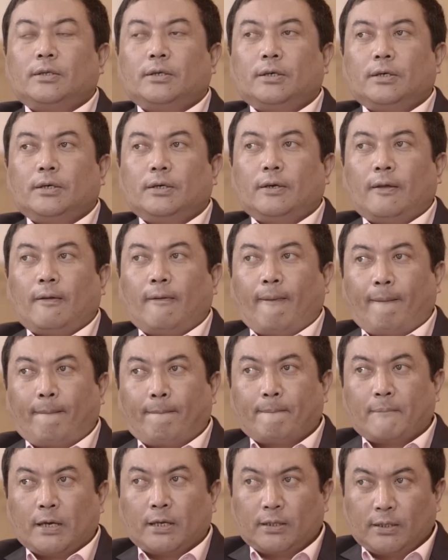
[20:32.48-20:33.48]
the
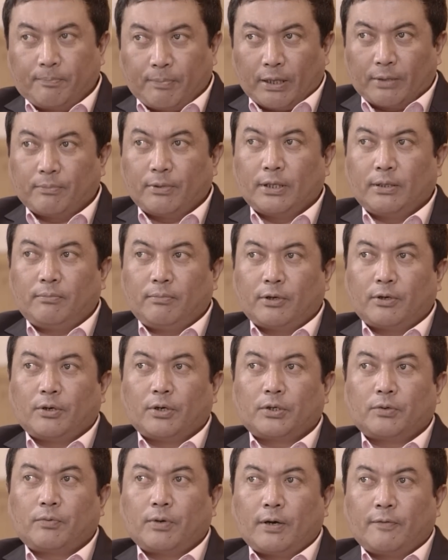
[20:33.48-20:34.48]
department
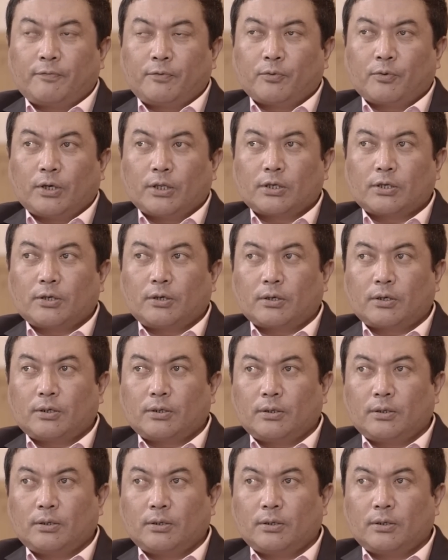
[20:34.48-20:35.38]
because we have to construct